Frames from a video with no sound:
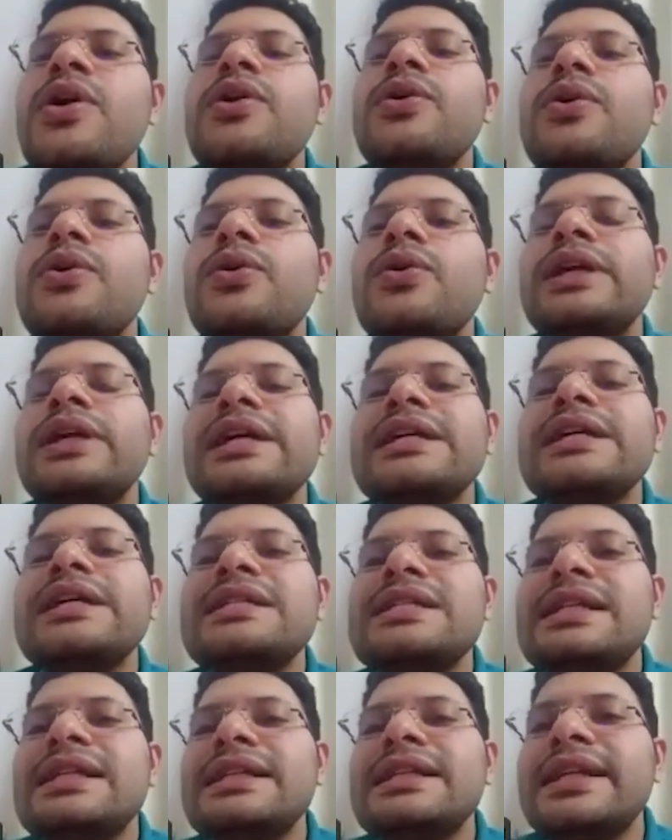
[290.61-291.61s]
note
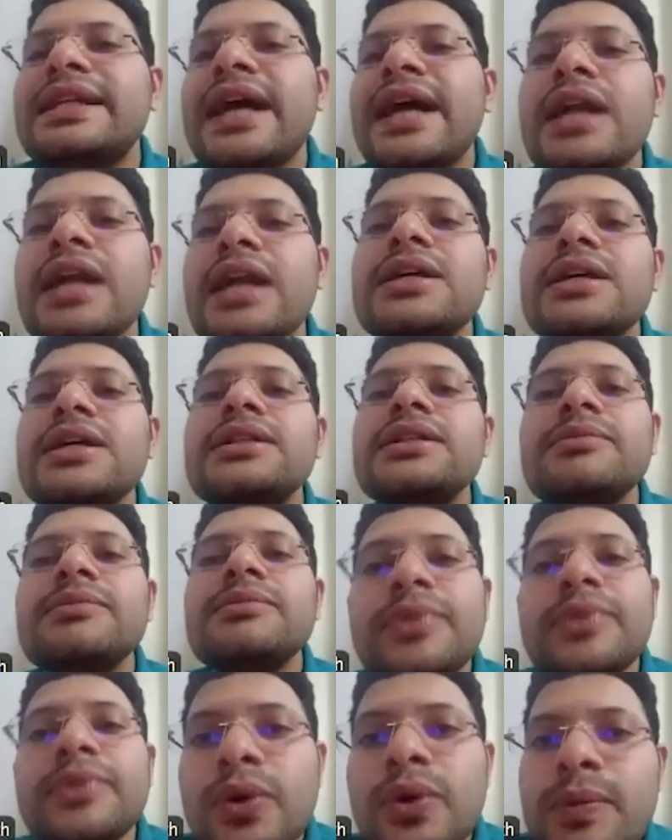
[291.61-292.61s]
is the darker the
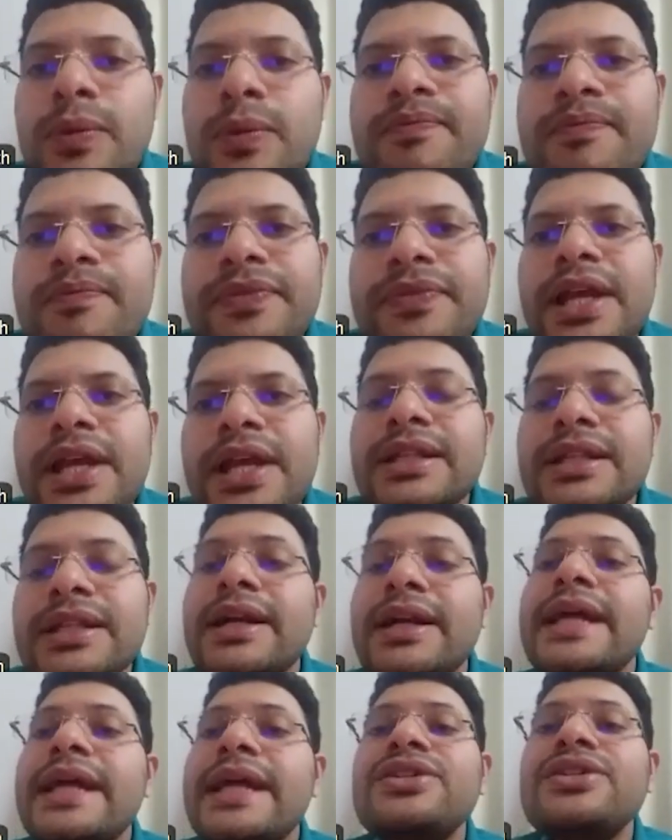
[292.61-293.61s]
blue, the
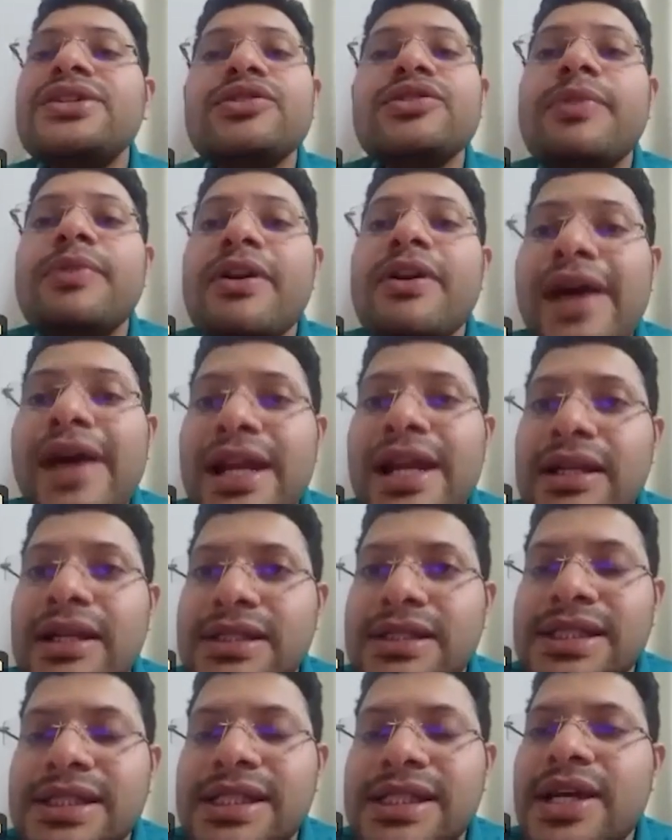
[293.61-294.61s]
greater the
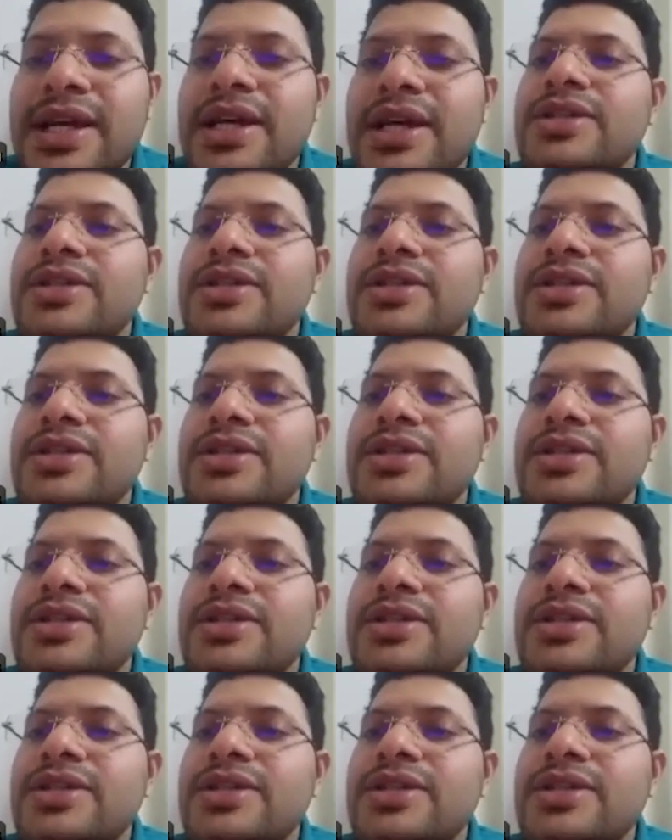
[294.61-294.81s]
prevalence.